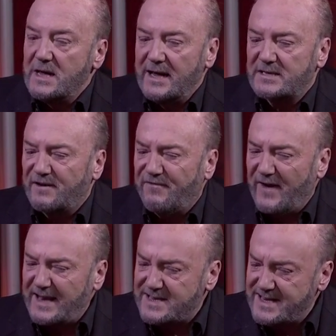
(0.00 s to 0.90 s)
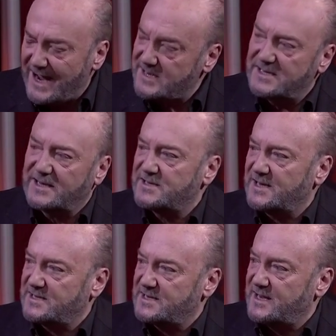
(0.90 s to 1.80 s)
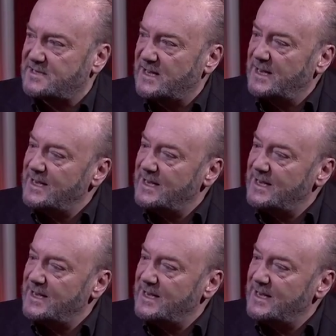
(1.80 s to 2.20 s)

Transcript: It's a fantastic success.